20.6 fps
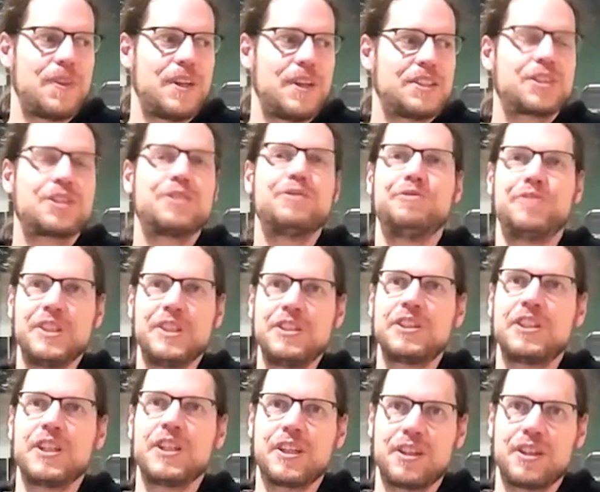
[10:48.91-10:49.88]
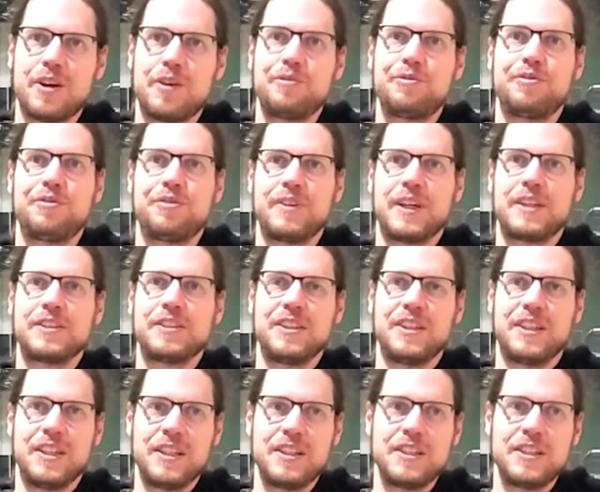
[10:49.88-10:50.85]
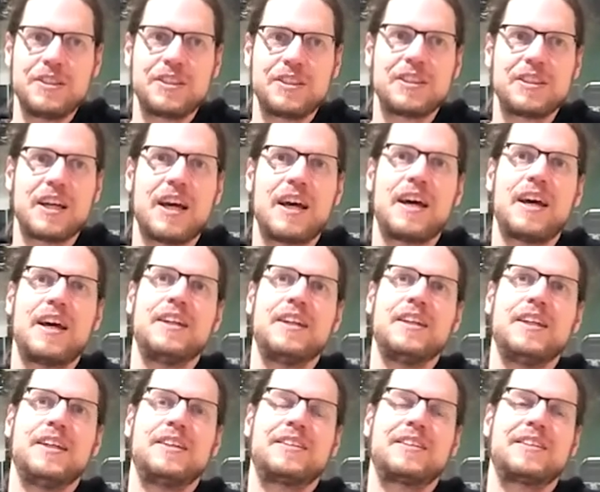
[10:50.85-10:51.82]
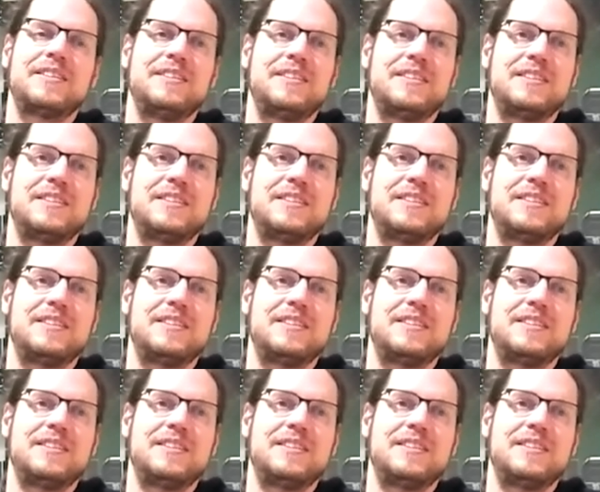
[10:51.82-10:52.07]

it's convincing enough as it is, and it